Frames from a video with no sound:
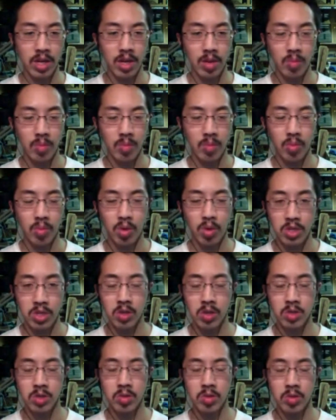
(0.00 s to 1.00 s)
Um, that's
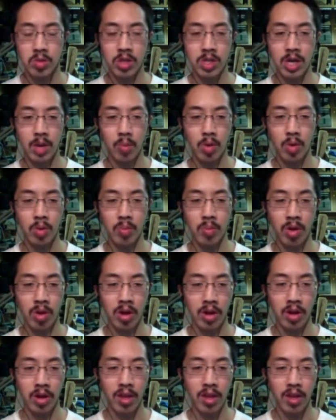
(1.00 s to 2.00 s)
also on the Time Warp blog.